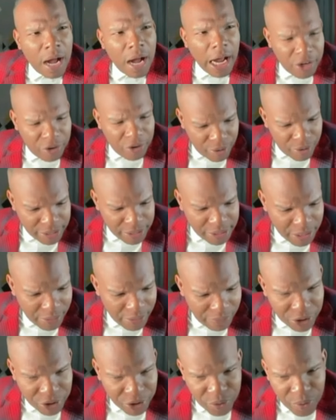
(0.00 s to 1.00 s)
Andre
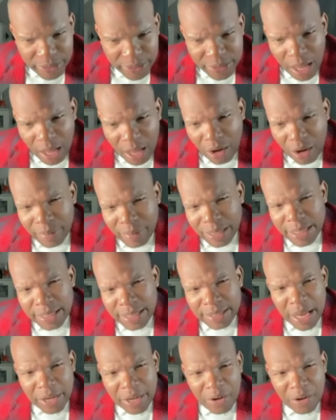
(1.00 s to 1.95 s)
Stevens going to talk up the things.